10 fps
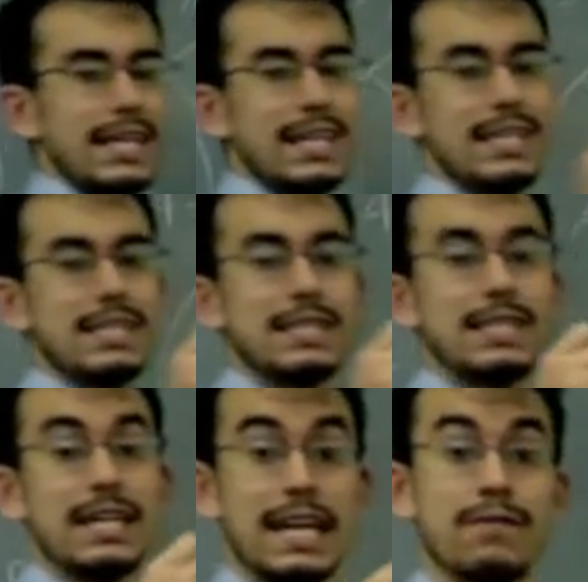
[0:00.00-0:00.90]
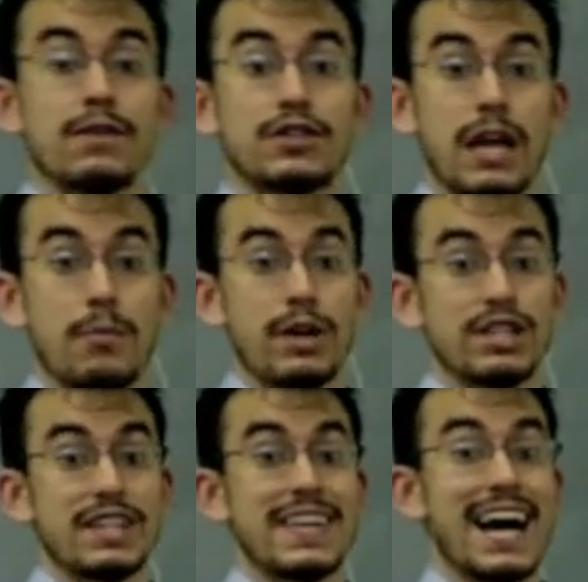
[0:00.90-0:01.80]
is the inverse
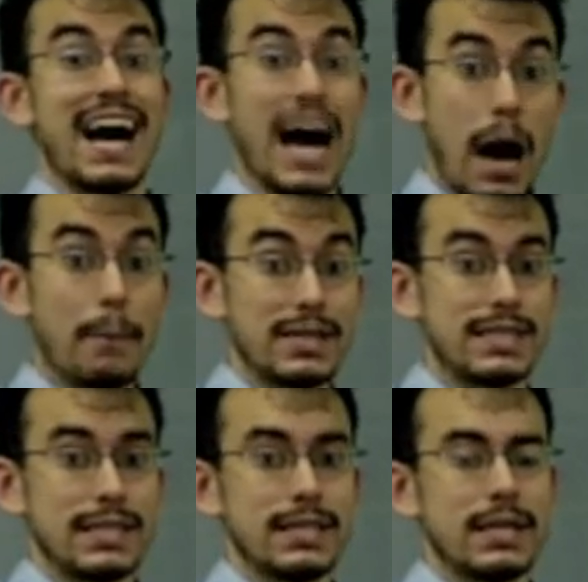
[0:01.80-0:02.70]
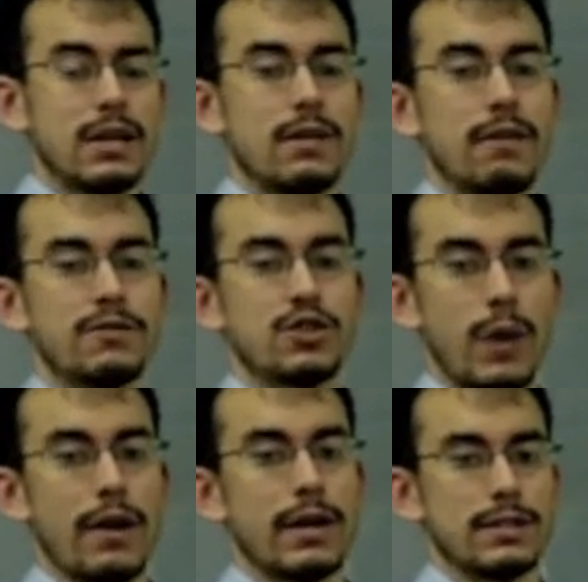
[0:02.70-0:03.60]
operation, the opposite of
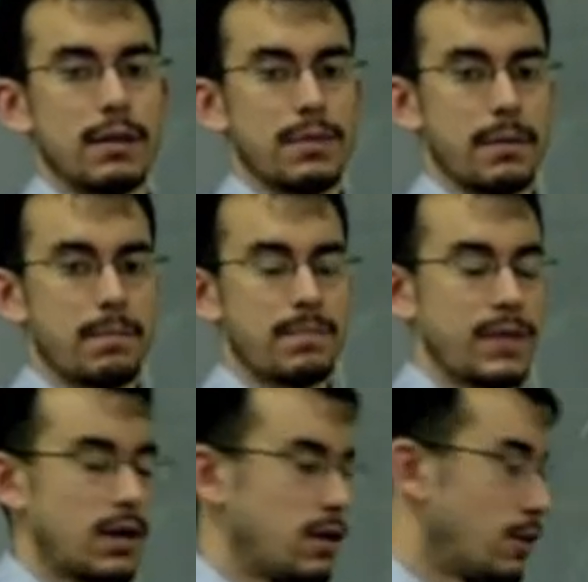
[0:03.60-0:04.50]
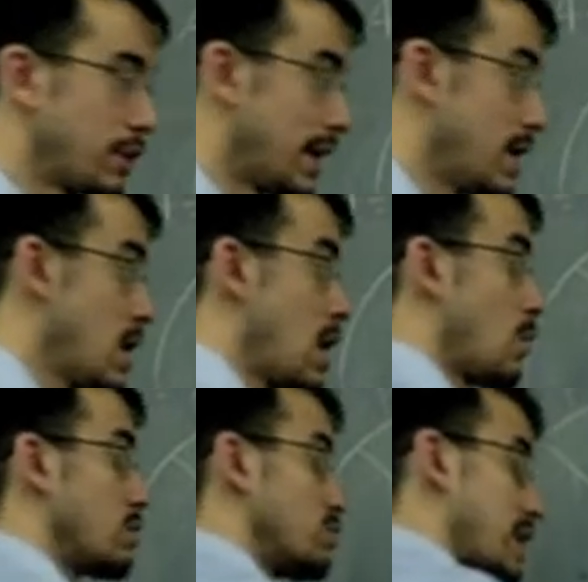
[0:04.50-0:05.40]
squaring something. Okay?
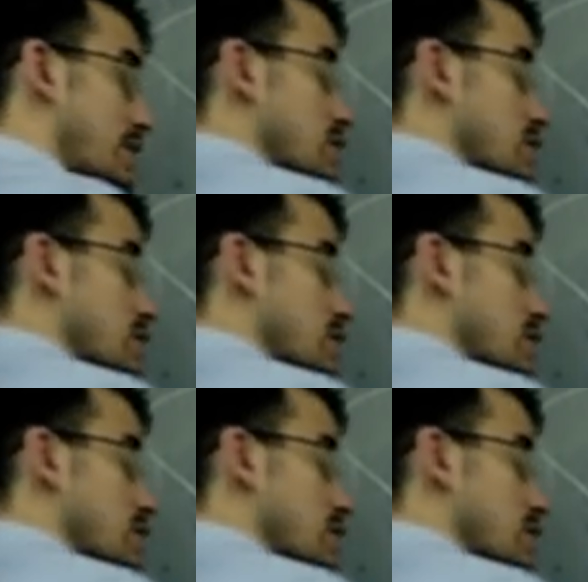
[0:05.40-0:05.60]
When you take the